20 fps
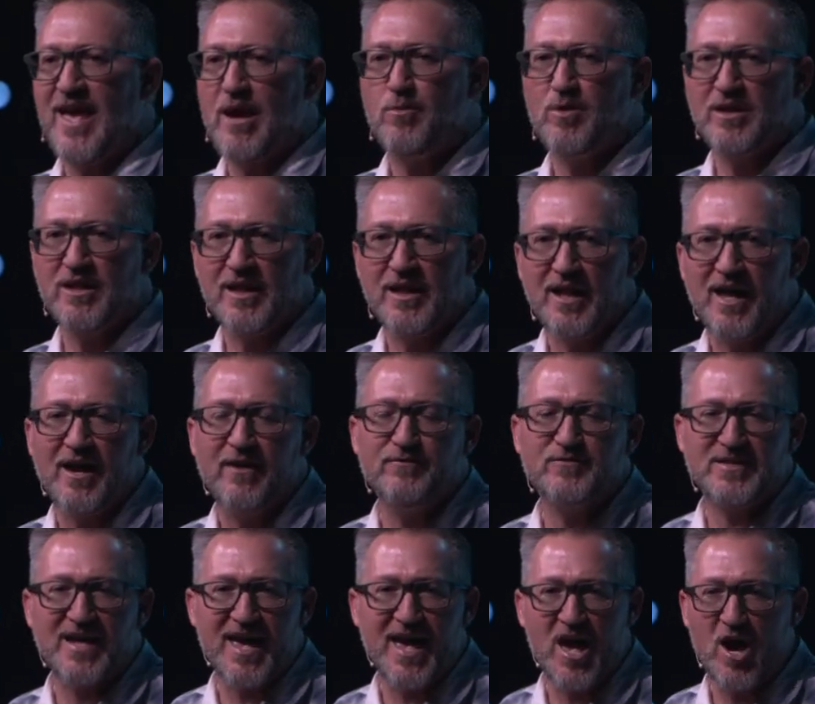would love
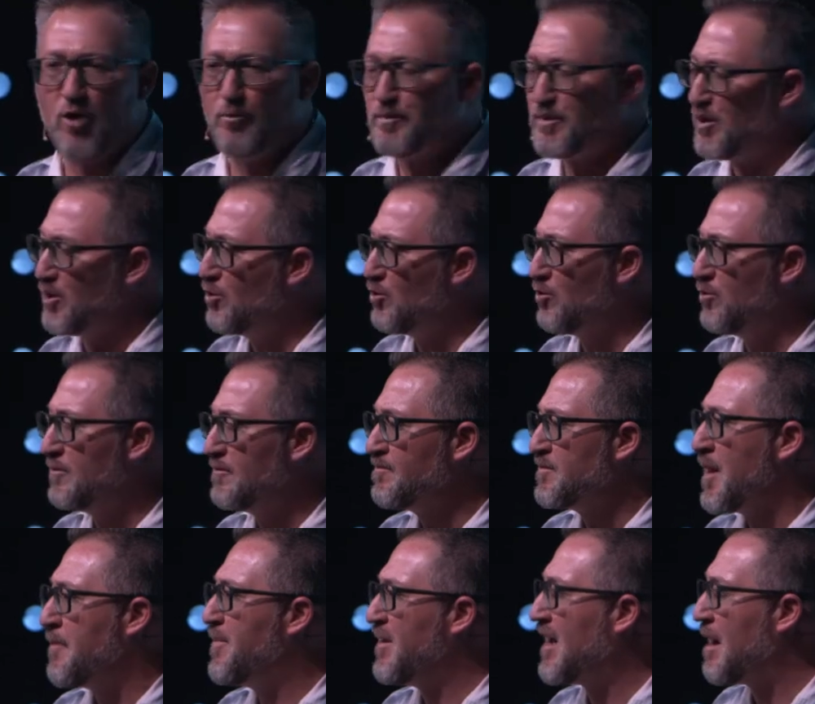to help you
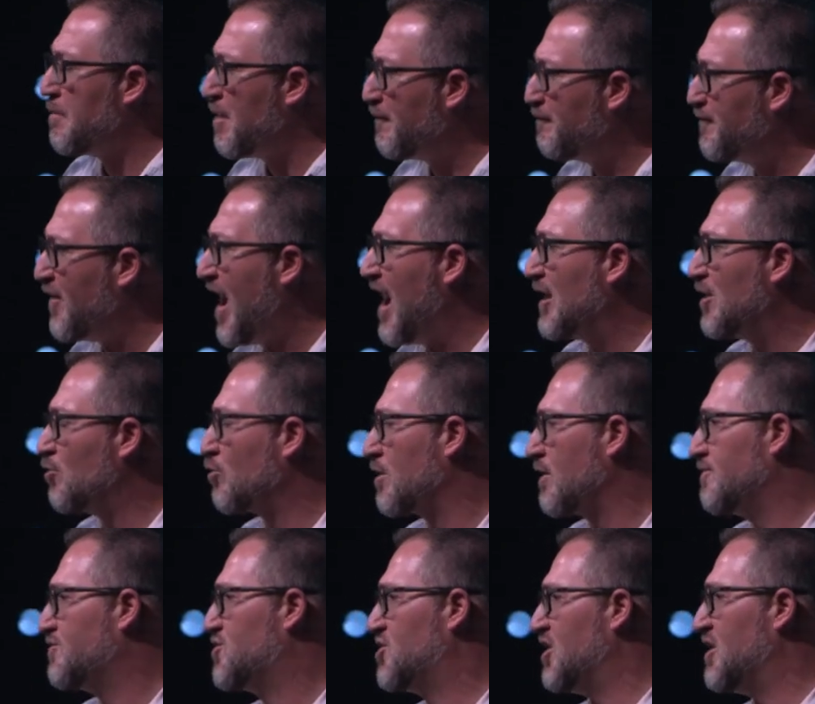become a follower
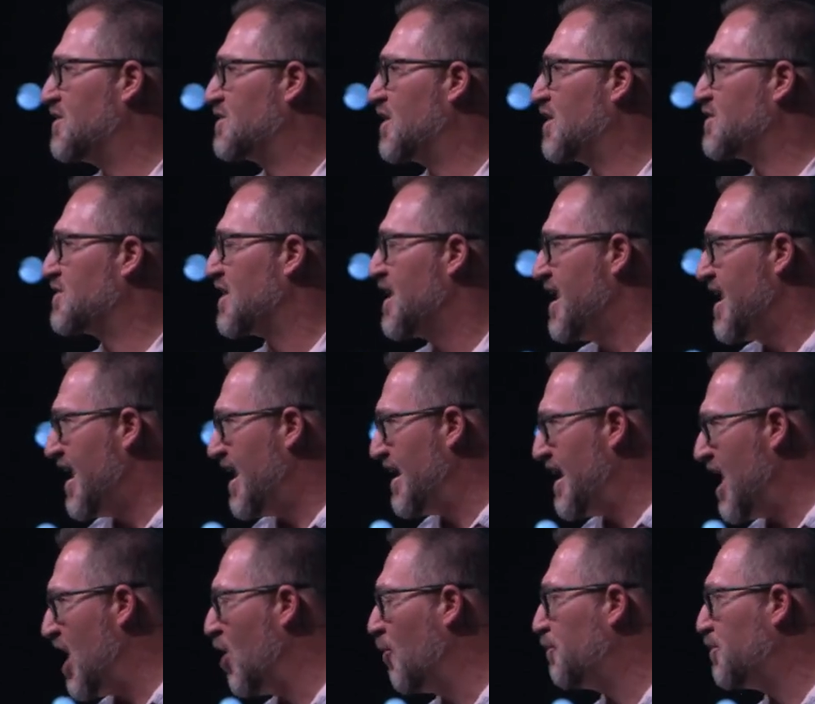of Jesus and
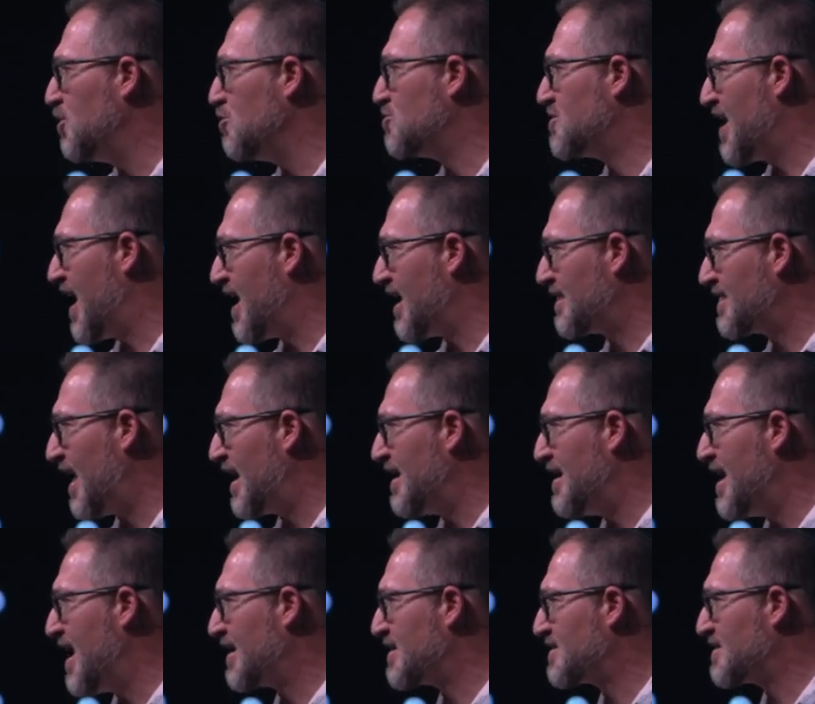help you take that
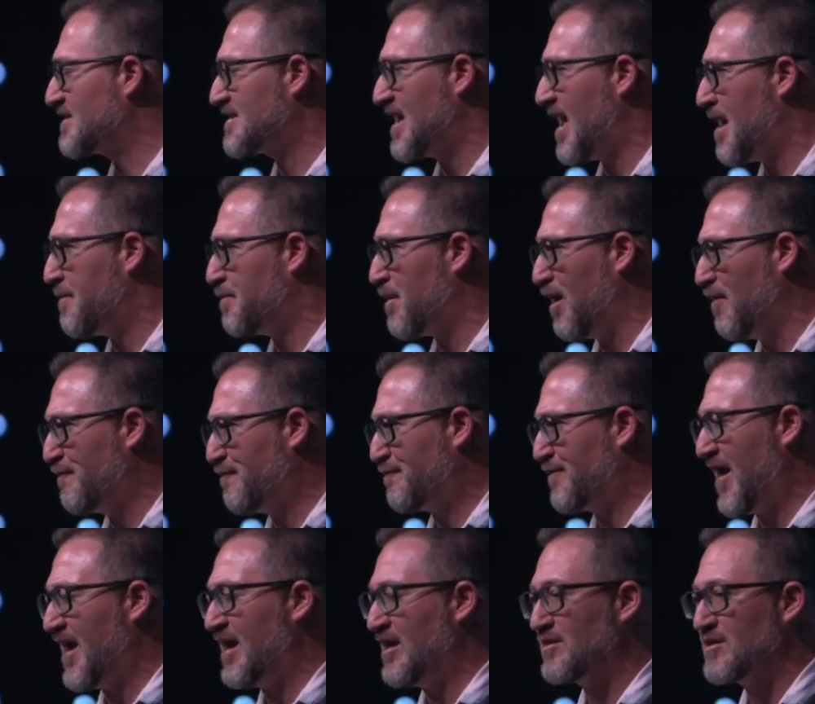next step of
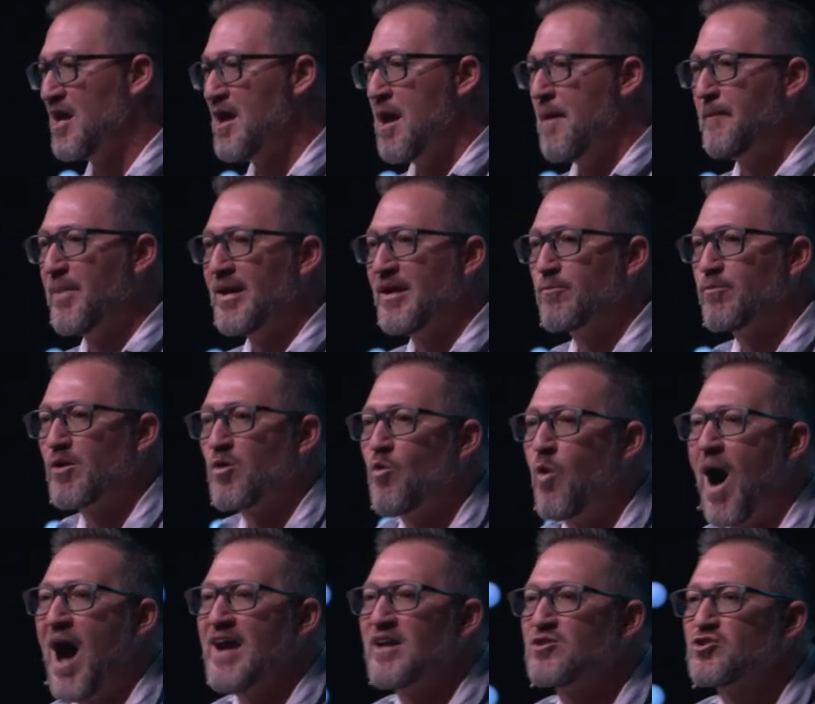faith. But it
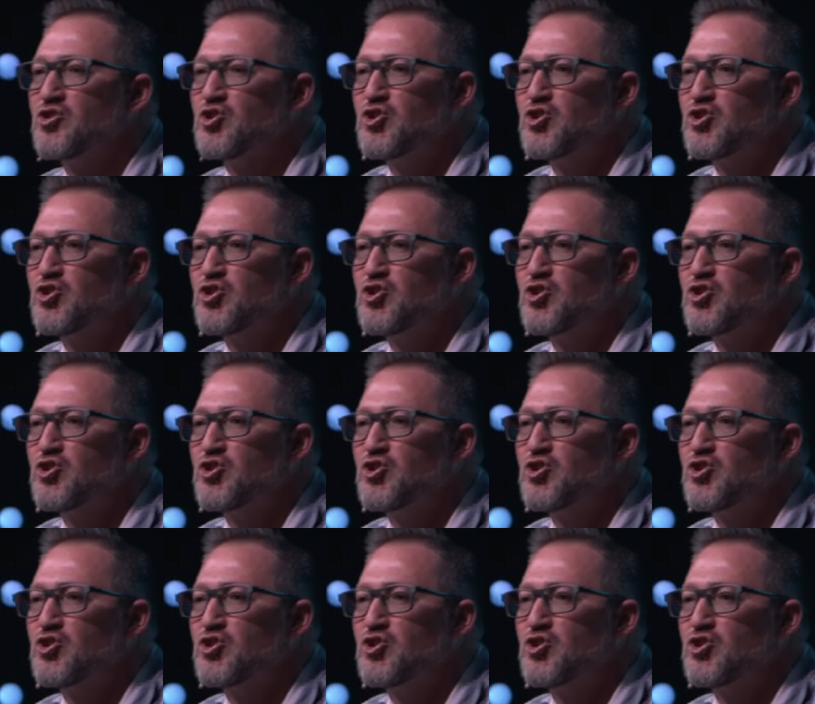requires